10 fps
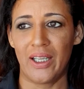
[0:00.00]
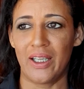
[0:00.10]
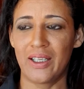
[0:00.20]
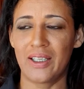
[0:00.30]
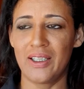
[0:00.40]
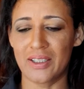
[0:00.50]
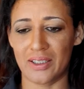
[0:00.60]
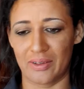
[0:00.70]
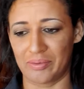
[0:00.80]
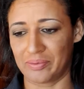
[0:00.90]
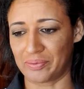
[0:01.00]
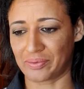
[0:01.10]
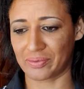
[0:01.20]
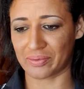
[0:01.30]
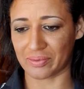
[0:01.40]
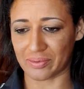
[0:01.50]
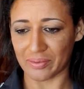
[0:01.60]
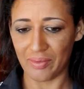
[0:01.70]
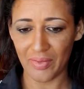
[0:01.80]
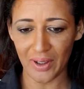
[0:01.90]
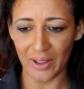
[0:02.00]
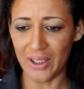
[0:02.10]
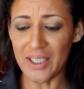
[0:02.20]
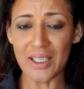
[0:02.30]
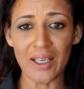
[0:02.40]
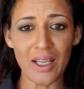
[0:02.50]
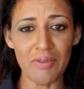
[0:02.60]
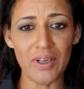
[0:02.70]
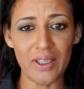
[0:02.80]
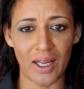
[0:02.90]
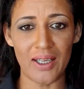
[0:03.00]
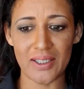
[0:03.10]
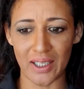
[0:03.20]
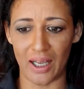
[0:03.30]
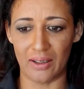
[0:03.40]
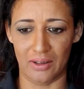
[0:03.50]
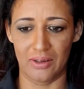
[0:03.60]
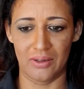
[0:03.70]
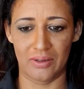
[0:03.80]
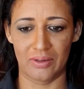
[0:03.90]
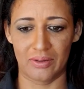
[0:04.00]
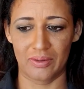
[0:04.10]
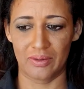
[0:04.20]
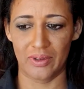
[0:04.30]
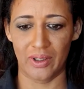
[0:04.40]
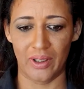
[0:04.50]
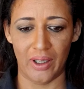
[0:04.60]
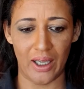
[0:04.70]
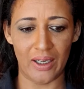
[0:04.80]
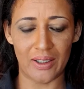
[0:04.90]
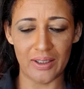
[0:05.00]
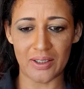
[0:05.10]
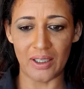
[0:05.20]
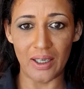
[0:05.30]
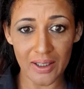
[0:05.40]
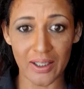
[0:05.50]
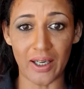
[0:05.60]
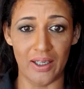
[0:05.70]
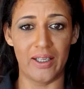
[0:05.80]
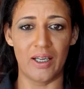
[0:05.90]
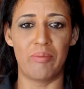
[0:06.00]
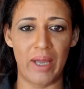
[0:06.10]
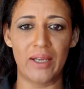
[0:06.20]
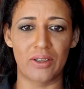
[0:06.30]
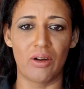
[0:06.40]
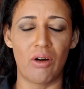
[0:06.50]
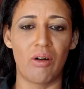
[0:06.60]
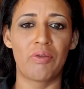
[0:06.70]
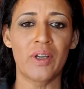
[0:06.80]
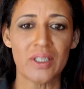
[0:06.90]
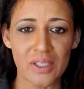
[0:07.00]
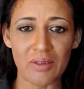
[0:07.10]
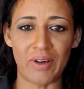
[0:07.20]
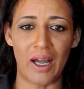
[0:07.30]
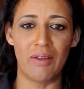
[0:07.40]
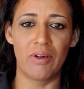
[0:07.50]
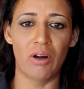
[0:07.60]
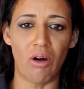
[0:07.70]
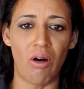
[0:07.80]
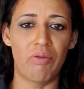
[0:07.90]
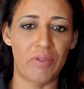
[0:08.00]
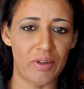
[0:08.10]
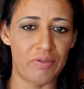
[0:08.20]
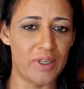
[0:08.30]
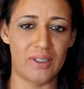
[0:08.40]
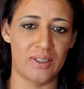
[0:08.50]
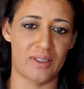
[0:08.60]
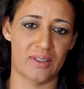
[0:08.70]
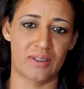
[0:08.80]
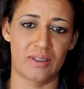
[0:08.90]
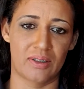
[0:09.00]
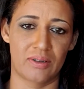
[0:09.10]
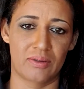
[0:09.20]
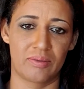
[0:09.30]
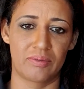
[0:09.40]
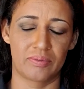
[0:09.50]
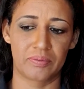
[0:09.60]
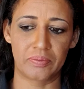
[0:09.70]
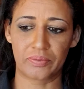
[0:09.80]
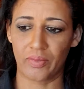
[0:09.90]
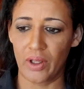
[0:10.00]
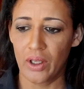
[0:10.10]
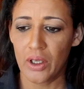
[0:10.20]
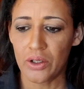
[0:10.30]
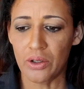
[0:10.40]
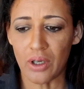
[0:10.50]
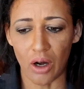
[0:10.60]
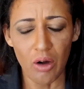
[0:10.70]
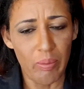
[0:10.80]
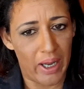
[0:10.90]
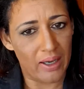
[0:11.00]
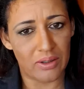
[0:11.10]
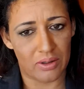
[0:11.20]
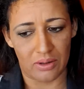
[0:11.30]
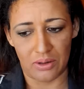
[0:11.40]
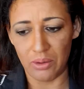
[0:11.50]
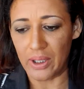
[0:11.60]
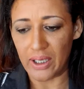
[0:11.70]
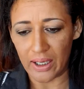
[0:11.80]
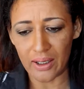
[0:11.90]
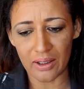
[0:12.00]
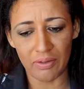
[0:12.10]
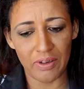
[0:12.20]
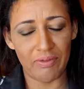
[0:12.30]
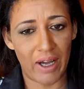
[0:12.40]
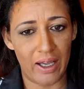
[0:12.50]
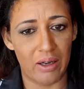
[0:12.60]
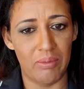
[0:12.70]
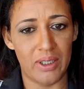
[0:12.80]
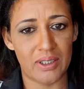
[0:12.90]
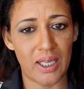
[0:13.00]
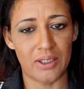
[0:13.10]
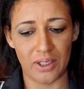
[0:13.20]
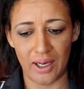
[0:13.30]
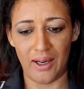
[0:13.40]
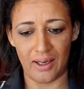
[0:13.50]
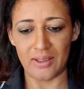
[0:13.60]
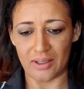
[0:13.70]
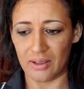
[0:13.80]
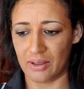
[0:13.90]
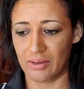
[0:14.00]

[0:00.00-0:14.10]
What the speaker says: It is an everyday struggle, and it is literally a matter of survival of the fittest. To go back to a negative environment such as